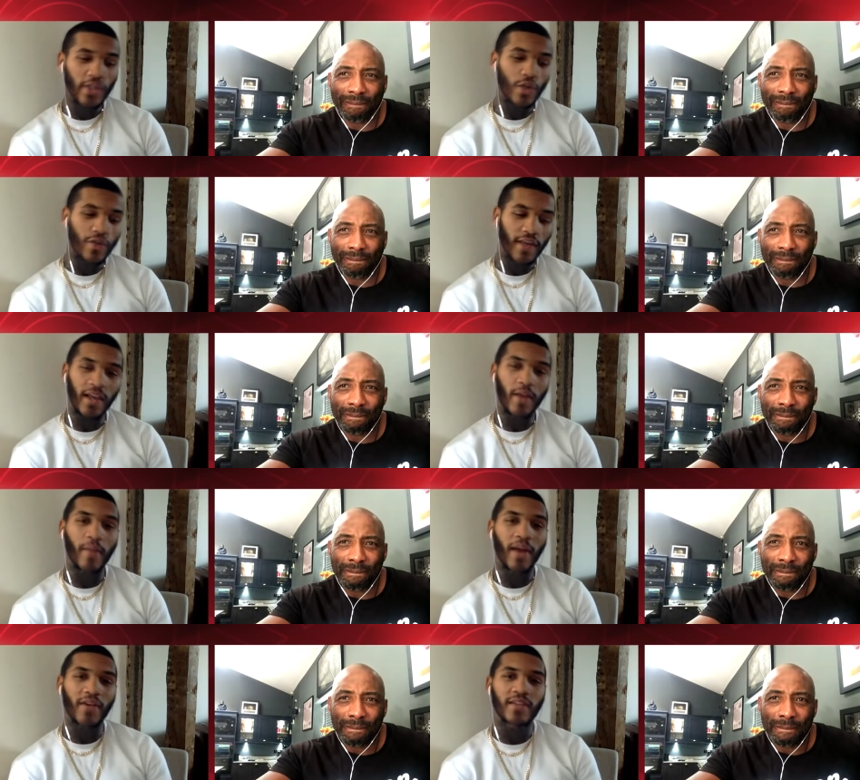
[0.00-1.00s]
Speaker 1: you think in
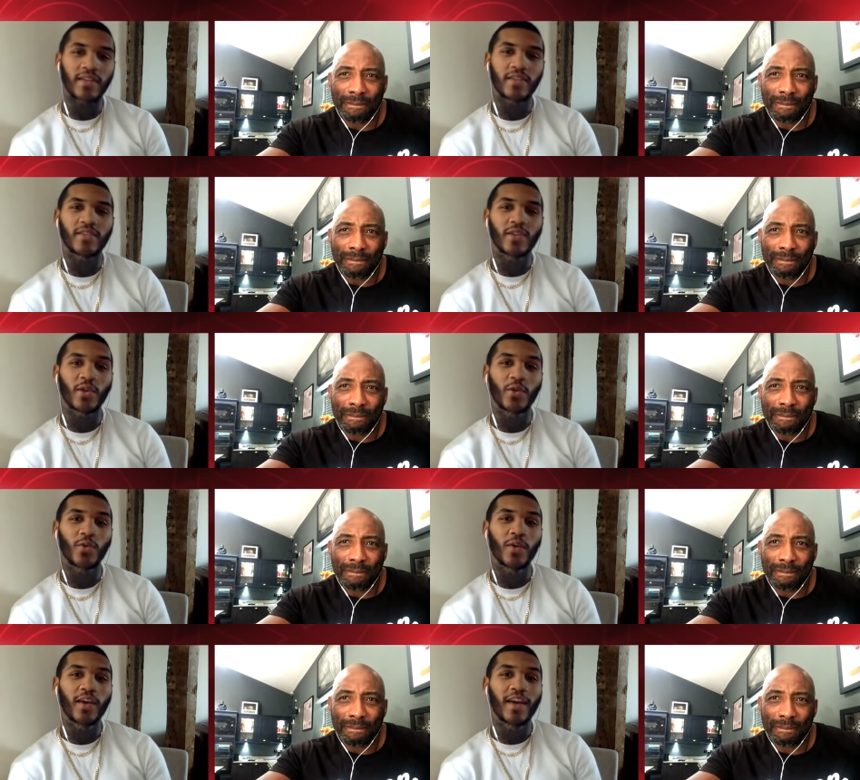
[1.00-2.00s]
comparison to
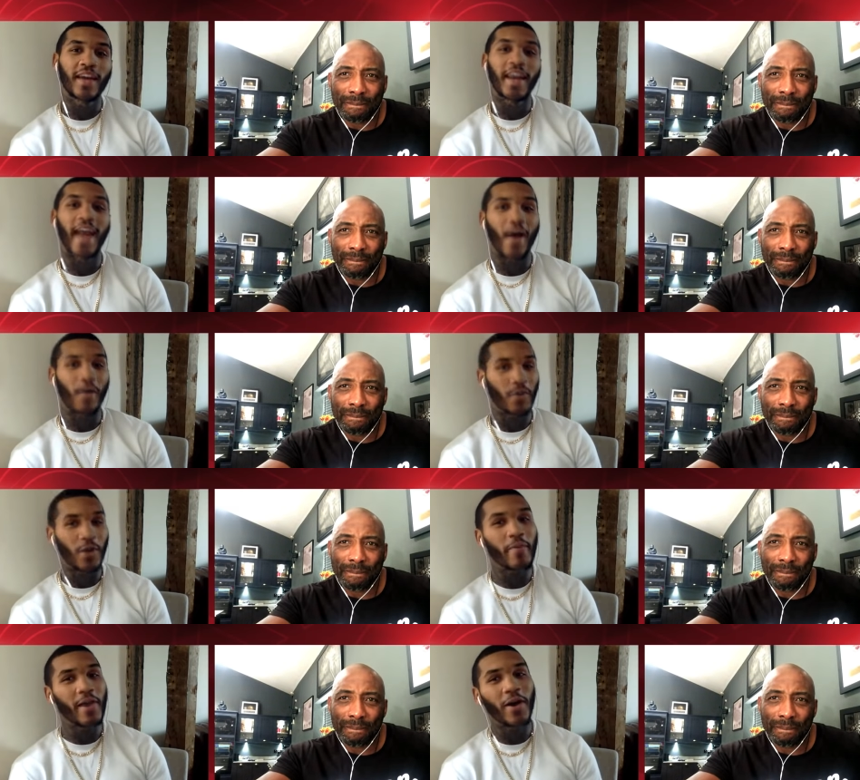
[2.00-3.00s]
now? But you got
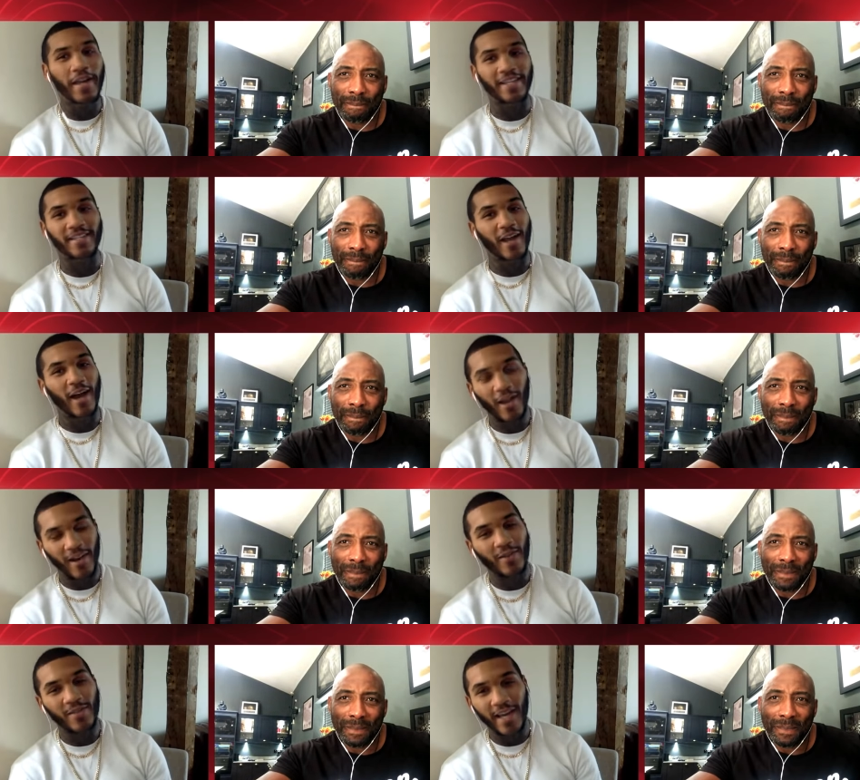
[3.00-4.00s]
to be honest, and I'll,
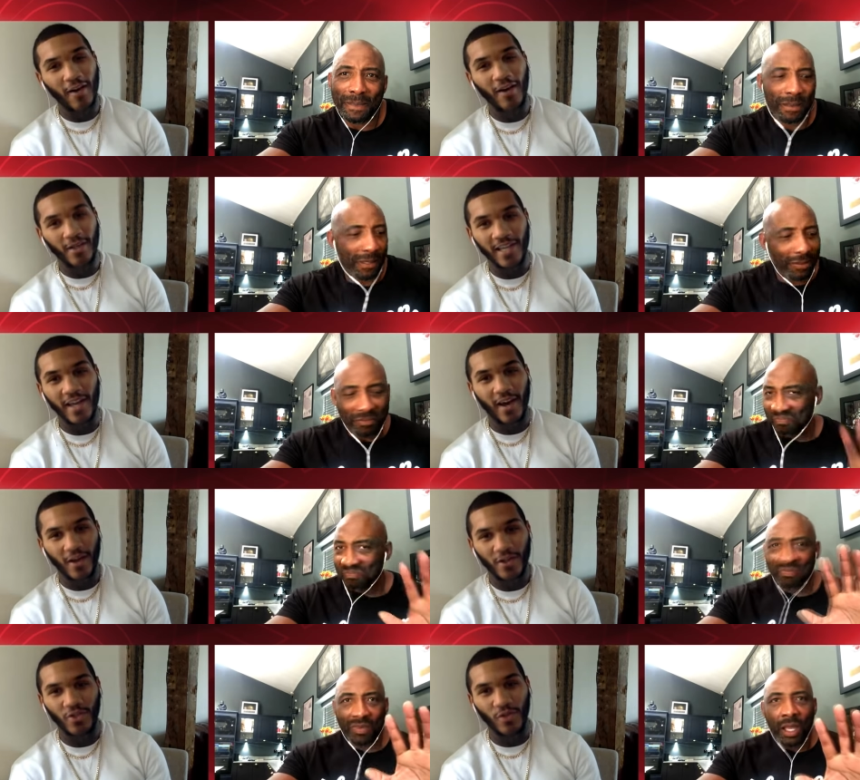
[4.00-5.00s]
I'll, take the I'll take the
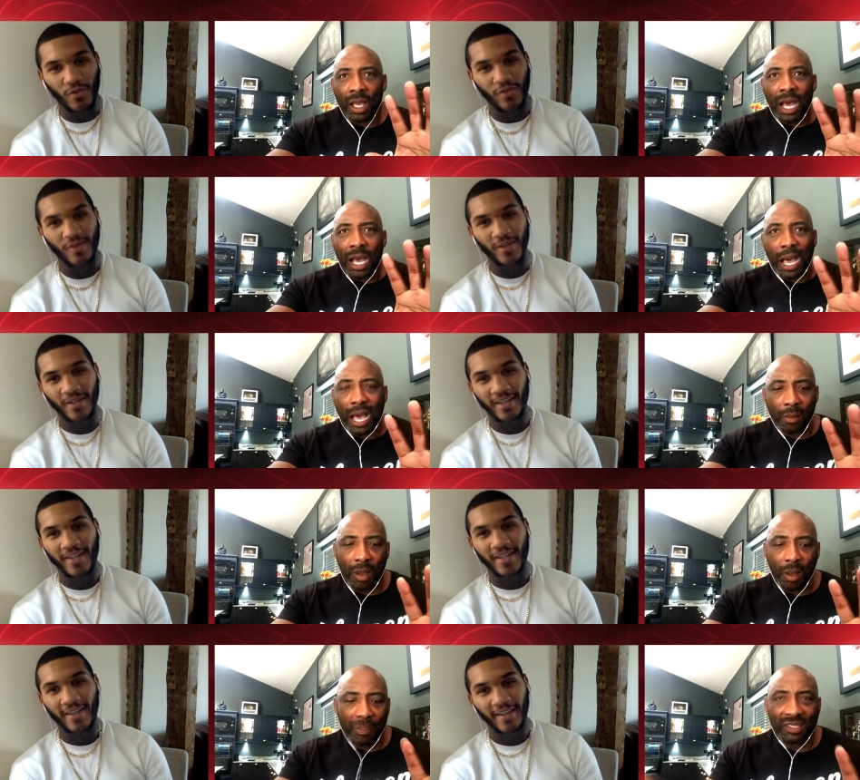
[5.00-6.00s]
harsh truth. I'll,
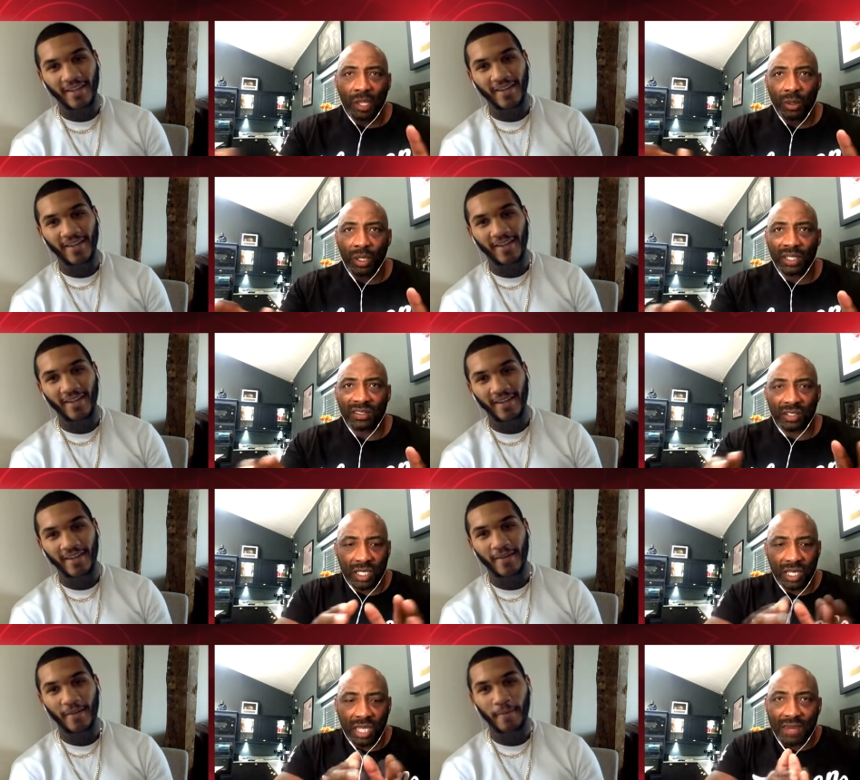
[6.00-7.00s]
I'll, be
Speaker 2: totally honest. So
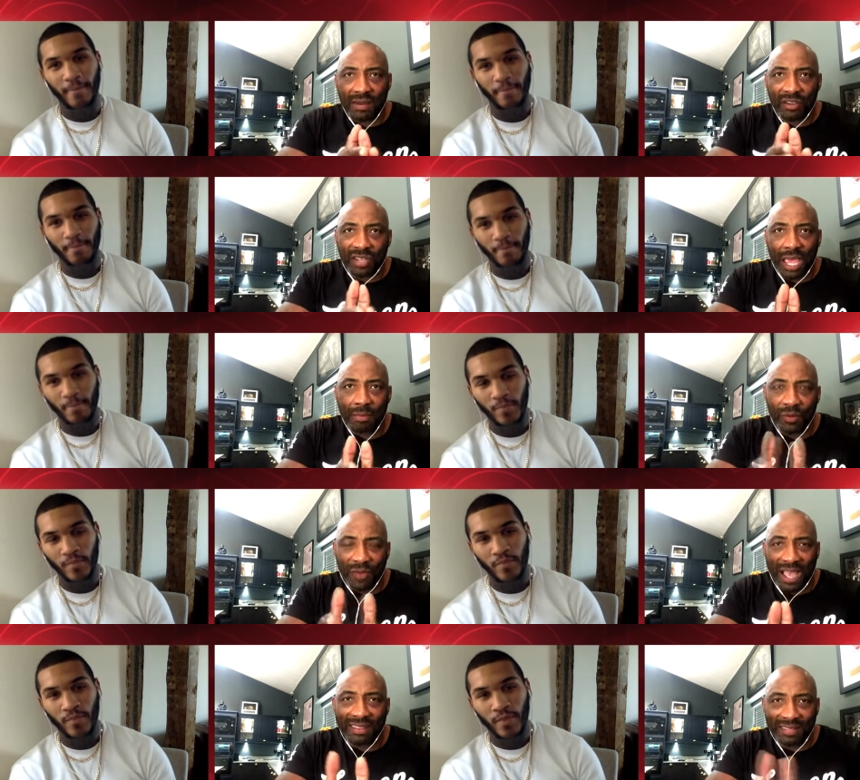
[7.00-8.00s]
each time
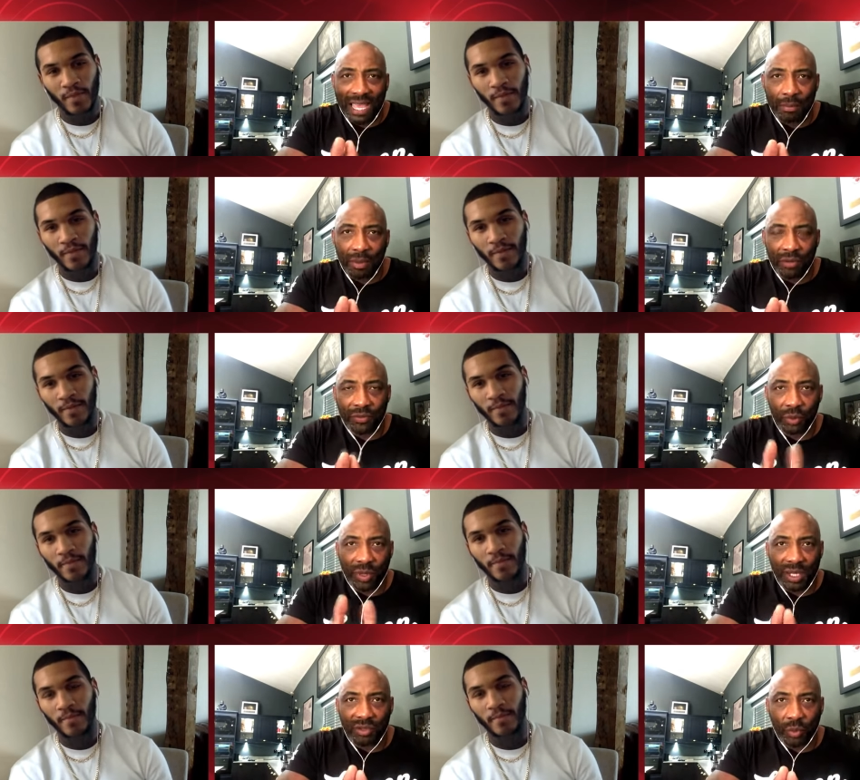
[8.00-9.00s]
you've had time off through
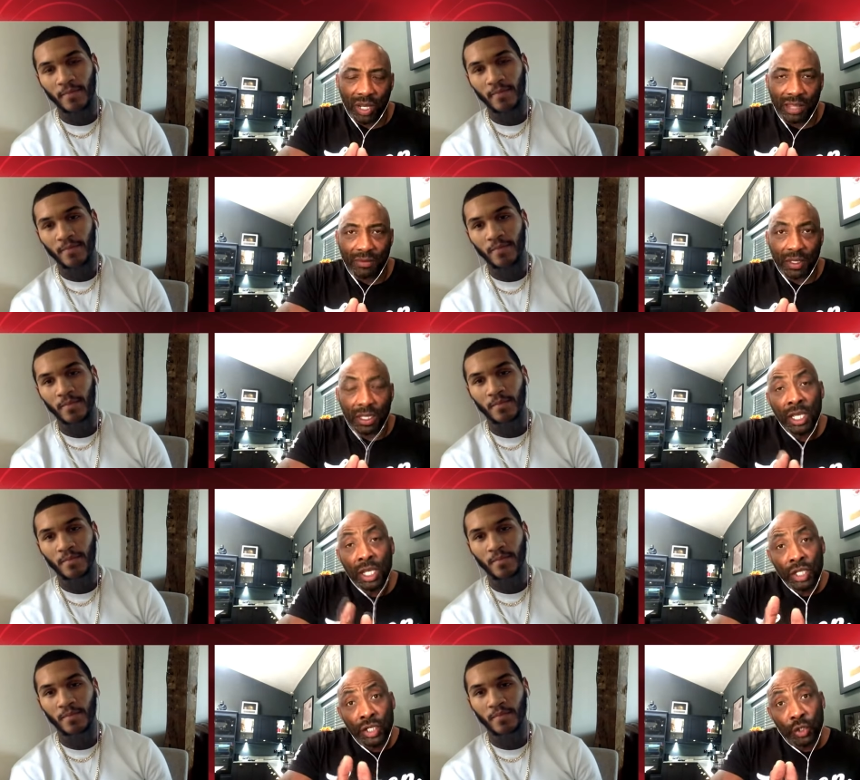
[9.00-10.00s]
an injury, or whatever,
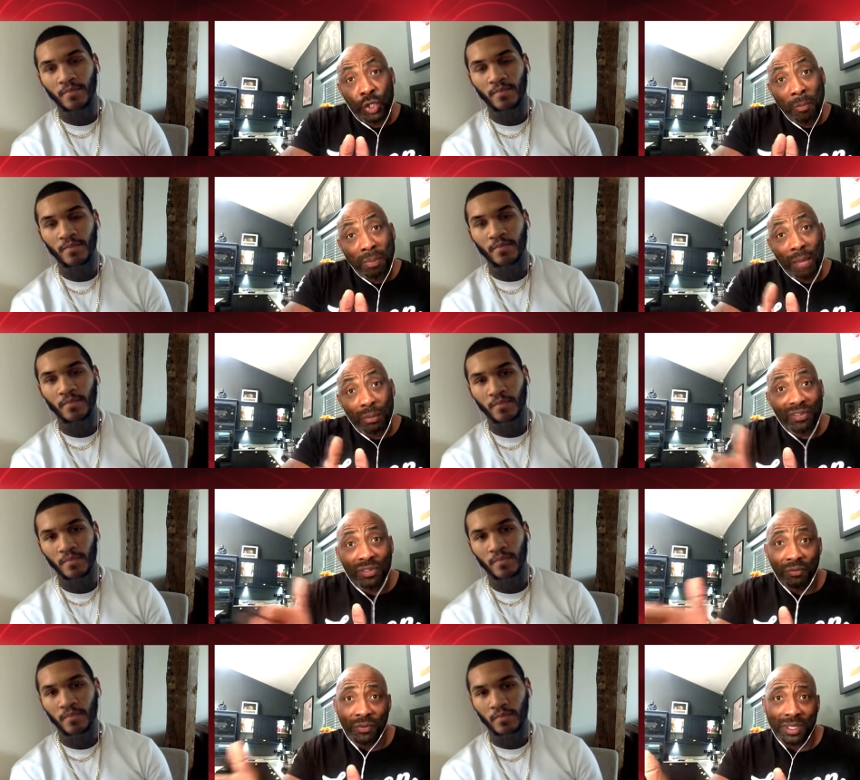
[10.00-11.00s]
you come back with
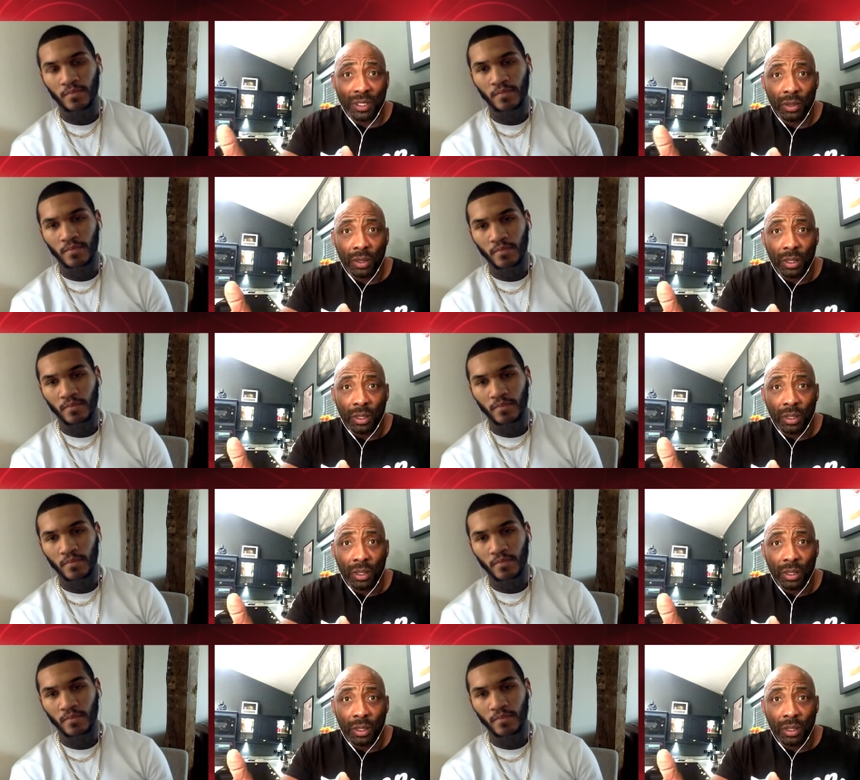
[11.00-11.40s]
something new